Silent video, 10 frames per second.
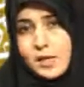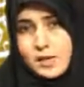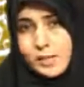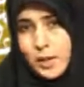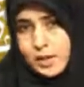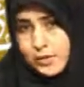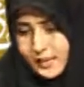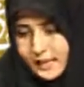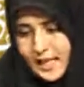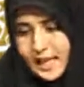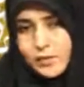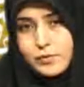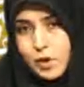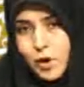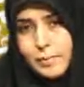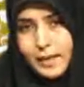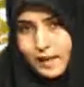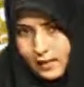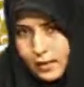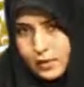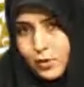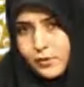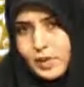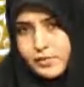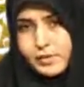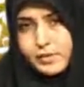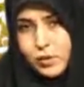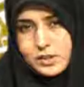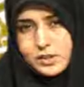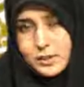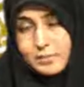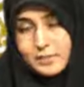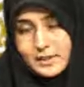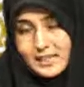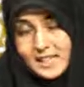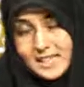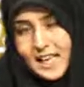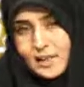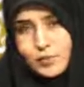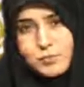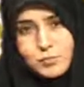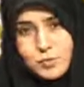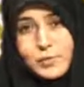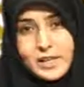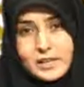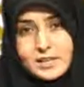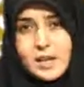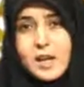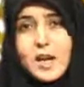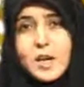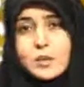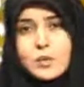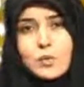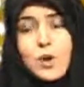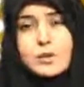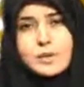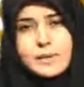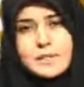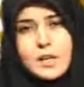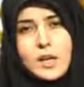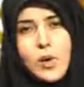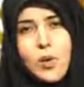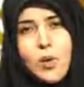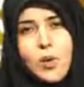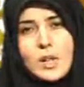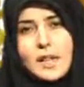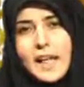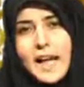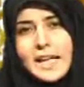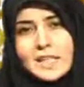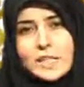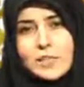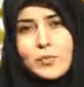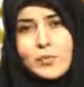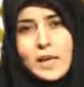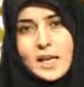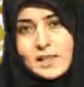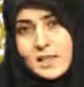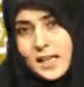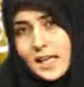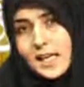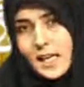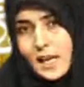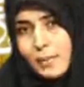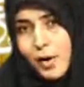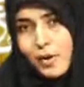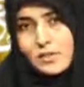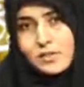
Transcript: some kind of this kind of topic, you know, if we watch some this kind of movies, so automatically whole night we are thinking about